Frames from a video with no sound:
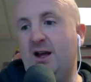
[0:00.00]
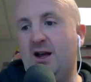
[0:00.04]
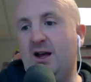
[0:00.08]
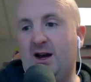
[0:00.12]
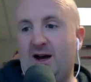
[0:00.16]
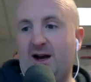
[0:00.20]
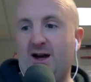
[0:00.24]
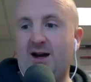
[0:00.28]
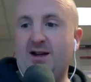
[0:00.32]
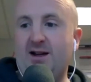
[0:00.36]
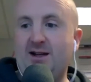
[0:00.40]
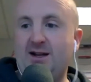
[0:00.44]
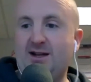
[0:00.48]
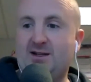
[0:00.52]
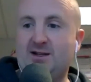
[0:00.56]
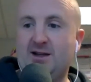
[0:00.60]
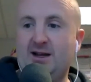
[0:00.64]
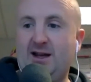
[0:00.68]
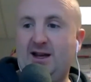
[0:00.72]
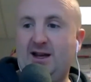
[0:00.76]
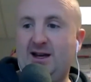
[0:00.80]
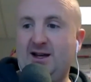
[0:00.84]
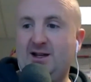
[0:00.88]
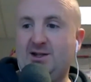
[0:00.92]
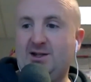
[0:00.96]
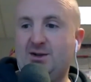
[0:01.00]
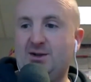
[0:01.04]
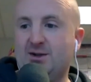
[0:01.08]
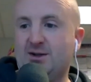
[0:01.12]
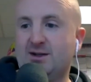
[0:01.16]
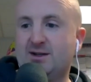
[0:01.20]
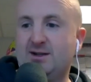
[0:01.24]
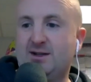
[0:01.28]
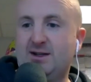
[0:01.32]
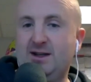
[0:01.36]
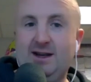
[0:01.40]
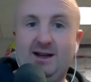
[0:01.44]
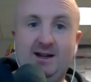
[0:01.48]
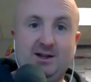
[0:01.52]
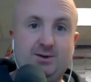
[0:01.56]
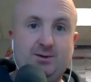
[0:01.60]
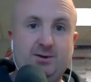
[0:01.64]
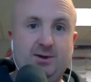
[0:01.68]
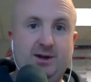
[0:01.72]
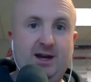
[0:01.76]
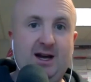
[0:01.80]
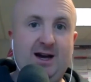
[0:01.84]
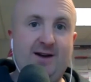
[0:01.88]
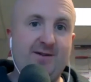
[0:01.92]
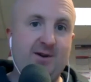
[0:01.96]
I need to hand you this thing. It's
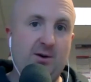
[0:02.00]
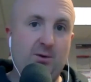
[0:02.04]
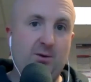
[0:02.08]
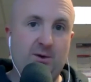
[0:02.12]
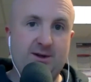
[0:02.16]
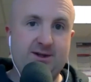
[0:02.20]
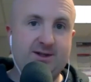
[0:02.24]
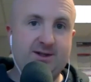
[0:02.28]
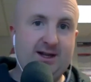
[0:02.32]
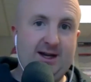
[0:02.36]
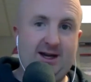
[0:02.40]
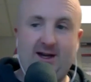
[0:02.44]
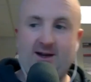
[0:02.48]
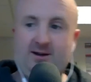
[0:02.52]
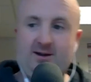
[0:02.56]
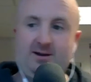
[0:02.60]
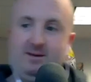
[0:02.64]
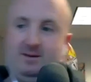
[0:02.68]
really heavy. One second.